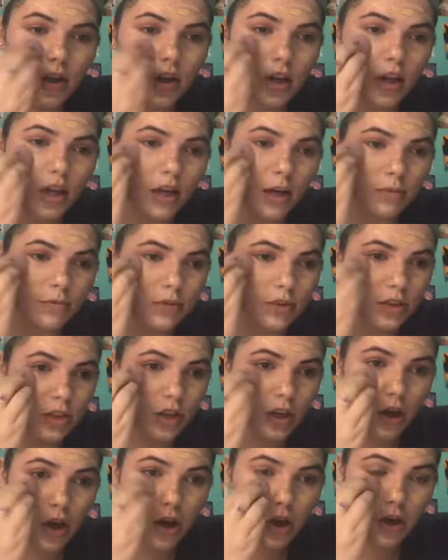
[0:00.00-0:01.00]
and I'm just
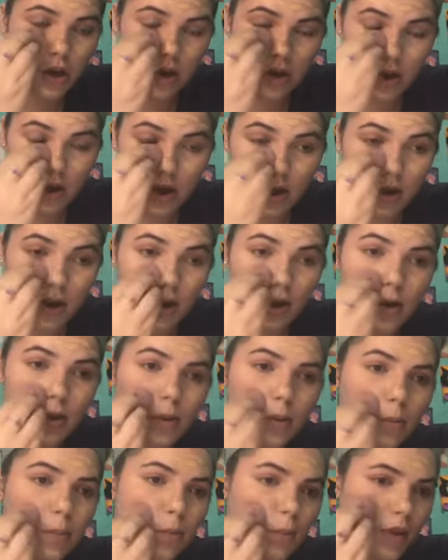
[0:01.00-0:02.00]
gonna
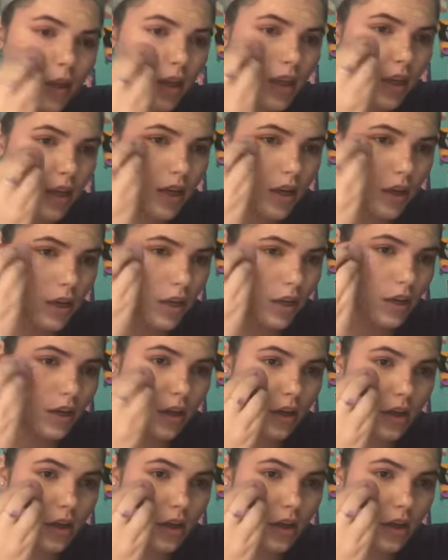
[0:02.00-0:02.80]
blend.